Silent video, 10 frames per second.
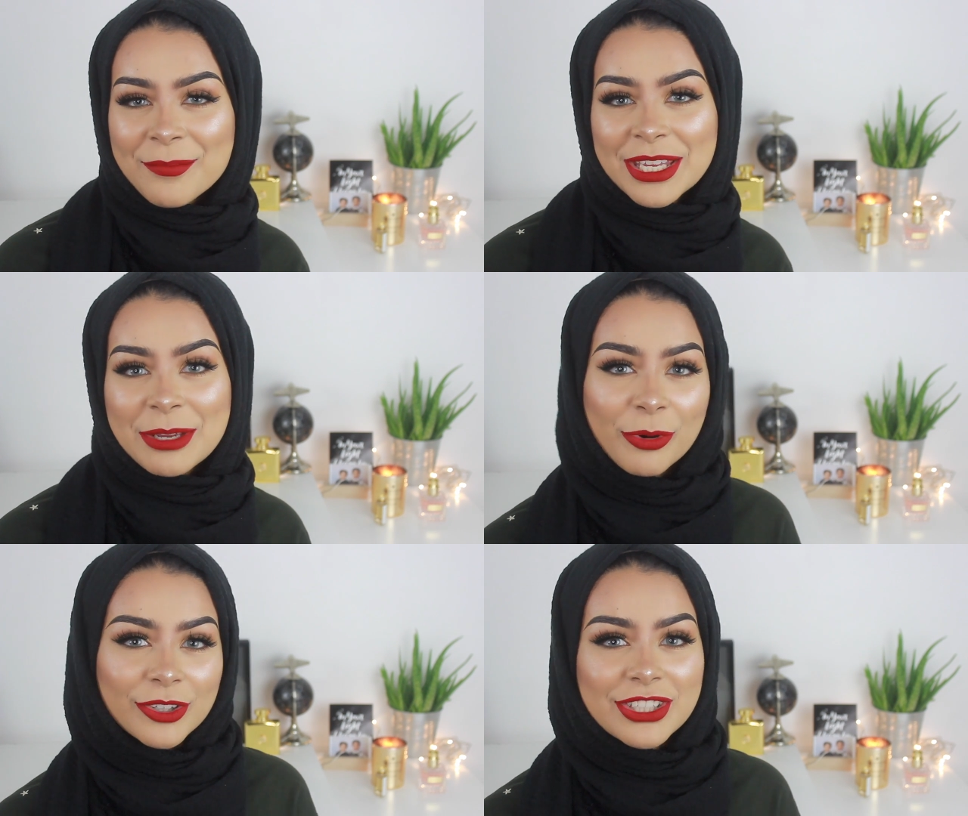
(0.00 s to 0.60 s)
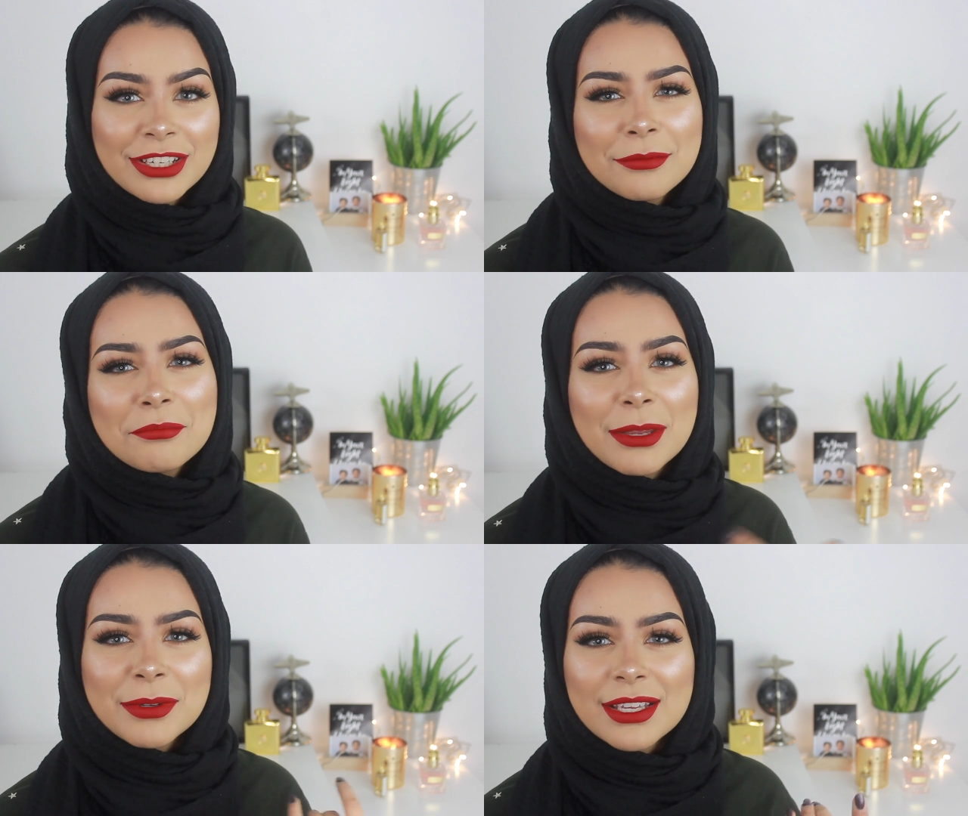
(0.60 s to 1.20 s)
Keep
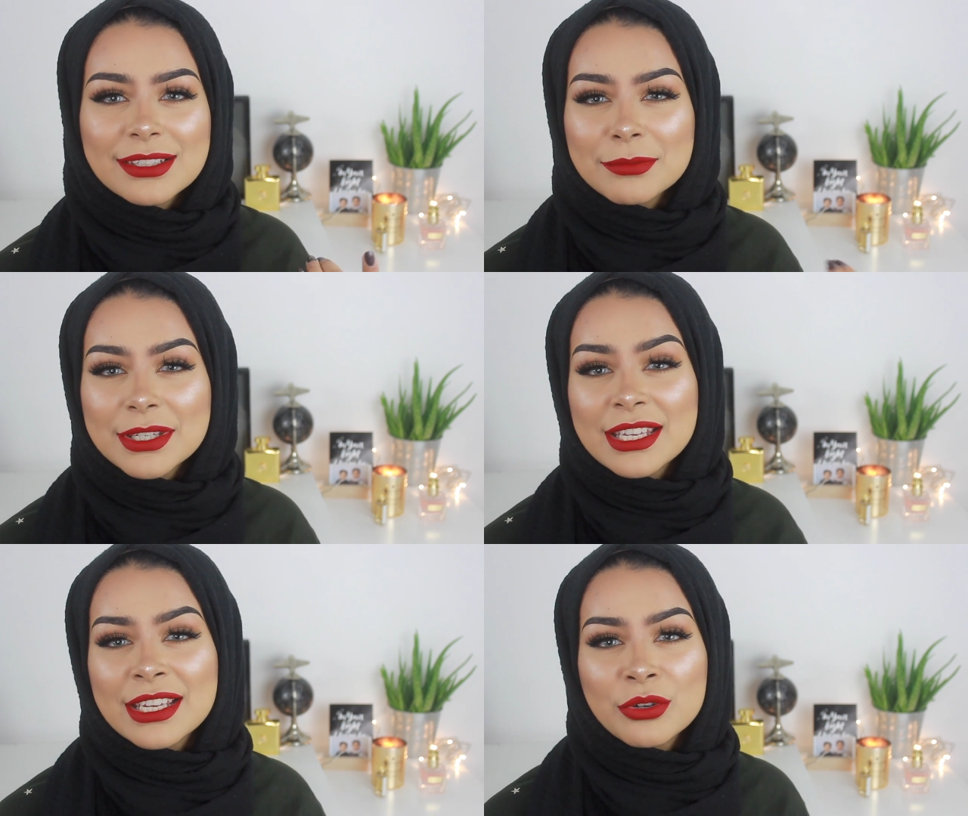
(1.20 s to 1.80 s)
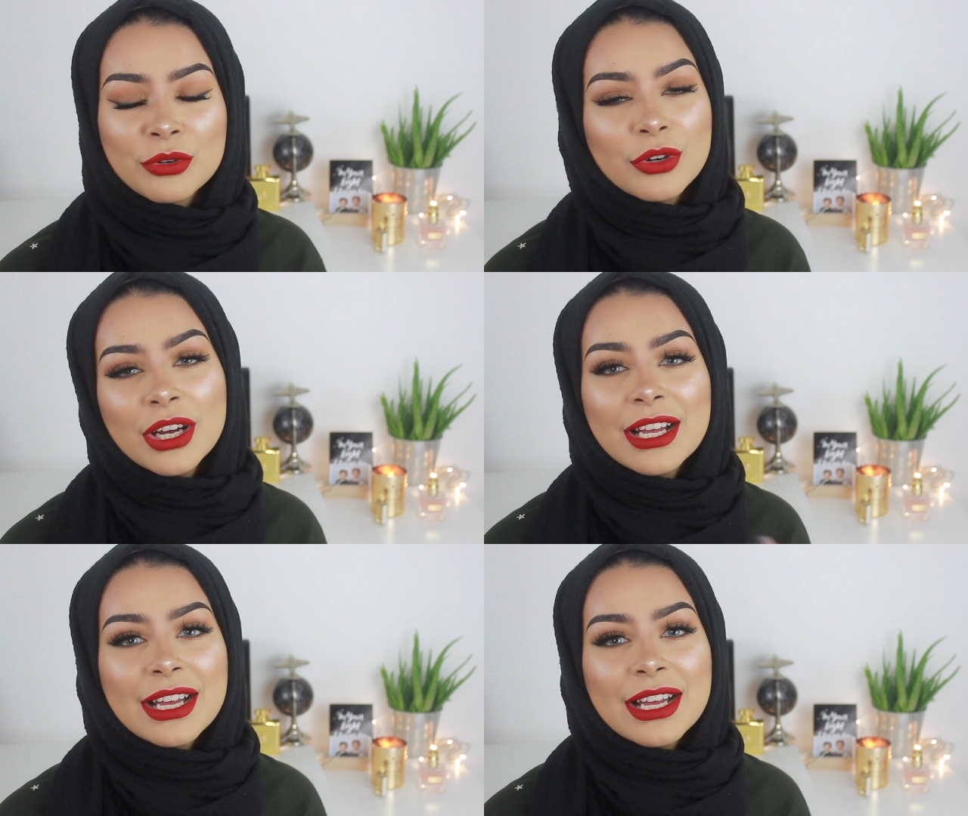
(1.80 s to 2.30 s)
watching, maybe get some tea or